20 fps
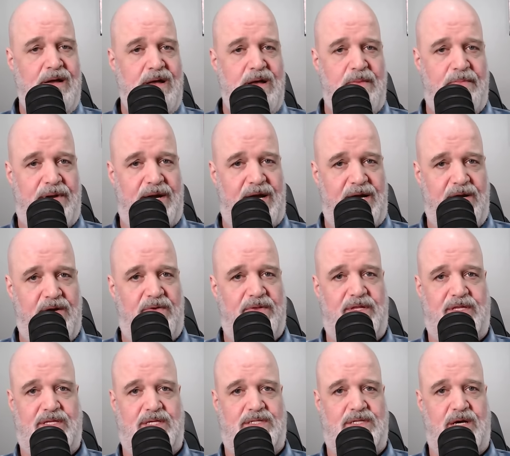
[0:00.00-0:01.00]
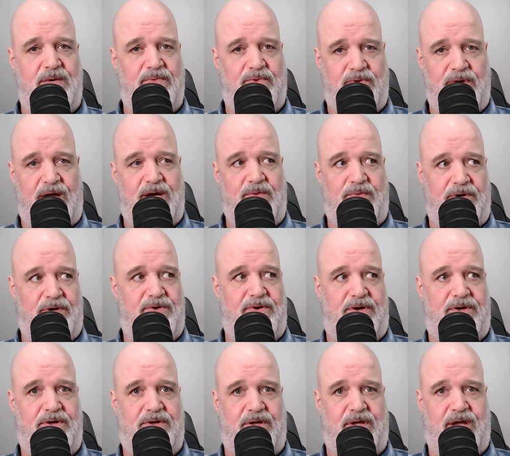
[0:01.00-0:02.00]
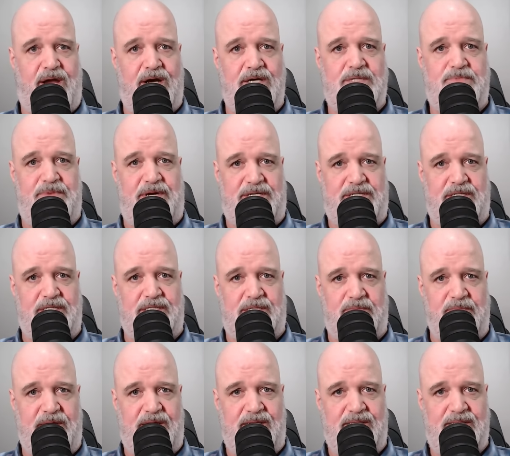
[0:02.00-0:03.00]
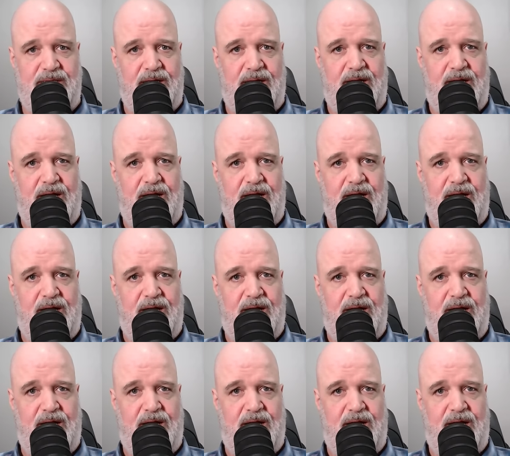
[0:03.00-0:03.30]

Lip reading: but I know that the term, I know what critical care specialist means,